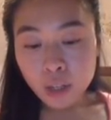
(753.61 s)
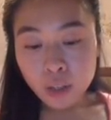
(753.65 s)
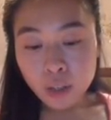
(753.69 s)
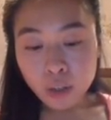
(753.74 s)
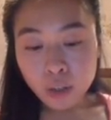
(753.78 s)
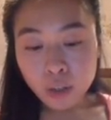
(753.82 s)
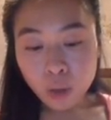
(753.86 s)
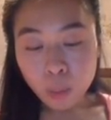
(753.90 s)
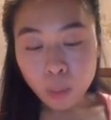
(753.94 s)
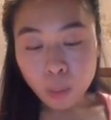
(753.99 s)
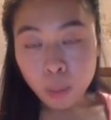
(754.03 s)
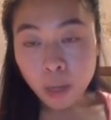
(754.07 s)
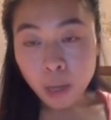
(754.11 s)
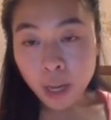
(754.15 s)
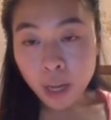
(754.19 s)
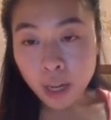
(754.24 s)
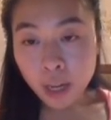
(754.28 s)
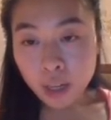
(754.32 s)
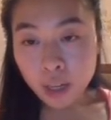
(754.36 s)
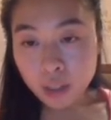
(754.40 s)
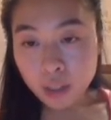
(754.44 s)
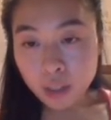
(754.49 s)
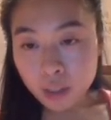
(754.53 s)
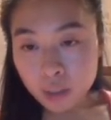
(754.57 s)
you know,
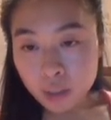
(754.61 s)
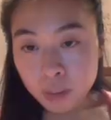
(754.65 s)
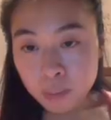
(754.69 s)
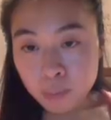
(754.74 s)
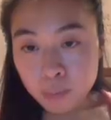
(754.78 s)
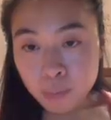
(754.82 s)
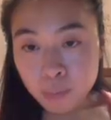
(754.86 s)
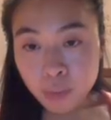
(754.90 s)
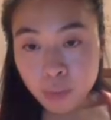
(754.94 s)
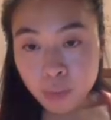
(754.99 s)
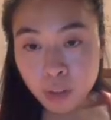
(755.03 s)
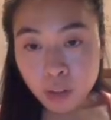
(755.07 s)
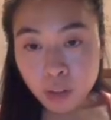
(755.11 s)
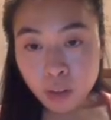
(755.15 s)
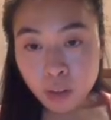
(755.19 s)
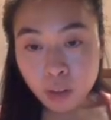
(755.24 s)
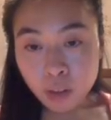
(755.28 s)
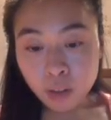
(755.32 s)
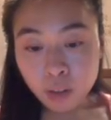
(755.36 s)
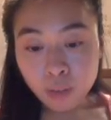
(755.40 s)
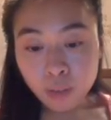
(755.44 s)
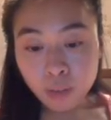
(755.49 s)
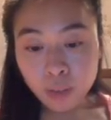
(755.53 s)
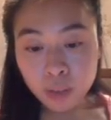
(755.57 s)
pack
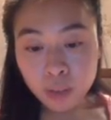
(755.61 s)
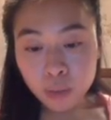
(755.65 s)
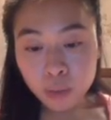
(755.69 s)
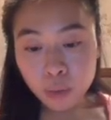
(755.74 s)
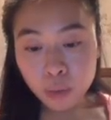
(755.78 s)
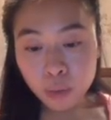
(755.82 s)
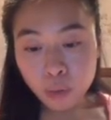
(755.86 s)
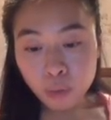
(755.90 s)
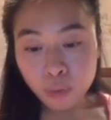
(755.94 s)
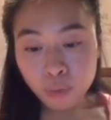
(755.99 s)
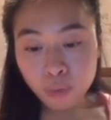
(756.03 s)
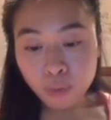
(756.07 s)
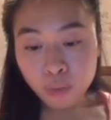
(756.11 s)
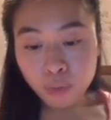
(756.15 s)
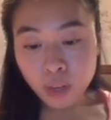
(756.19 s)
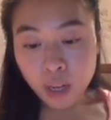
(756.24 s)
of, I don't know,